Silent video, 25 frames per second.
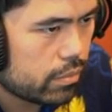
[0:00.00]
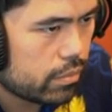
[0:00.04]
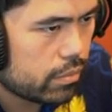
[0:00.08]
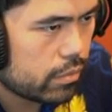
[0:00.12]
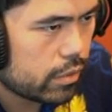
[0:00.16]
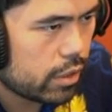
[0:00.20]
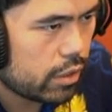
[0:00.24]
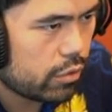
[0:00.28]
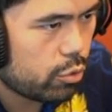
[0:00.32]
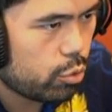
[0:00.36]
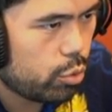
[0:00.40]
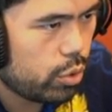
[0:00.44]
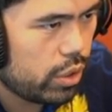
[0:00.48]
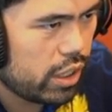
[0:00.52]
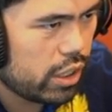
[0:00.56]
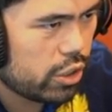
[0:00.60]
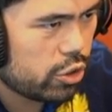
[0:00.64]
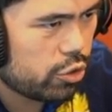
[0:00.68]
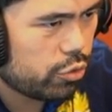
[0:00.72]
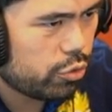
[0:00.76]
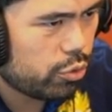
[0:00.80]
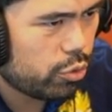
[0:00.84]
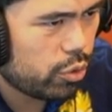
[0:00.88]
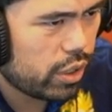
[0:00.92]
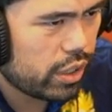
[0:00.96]
And queen
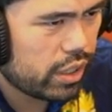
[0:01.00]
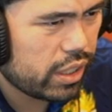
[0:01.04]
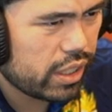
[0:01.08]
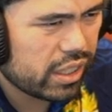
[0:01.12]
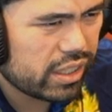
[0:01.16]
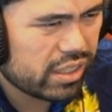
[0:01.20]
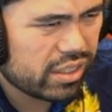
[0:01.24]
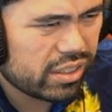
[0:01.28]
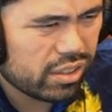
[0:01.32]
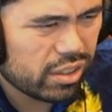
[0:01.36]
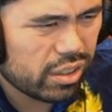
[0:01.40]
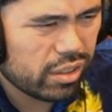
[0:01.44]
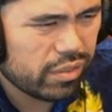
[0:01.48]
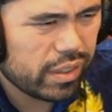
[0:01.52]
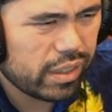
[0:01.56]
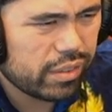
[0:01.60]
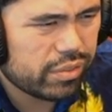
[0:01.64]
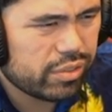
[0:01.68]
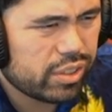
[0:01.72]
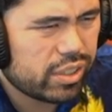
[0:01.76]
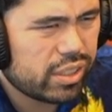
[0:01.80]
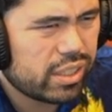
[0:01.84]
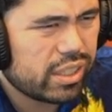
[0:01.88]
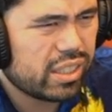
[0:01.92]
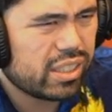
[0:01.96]
h4, I think I still have
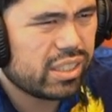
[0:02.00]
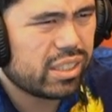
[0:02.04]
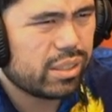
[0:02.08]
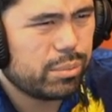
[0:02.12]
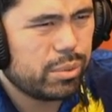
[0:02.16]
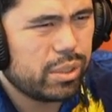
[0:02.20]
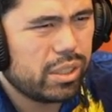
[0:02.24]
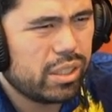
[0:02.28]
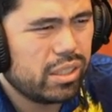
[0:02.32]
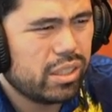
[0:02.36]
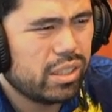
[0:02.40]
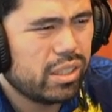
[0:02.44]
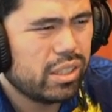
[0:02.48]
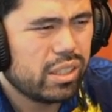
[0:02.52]
f6. I mean,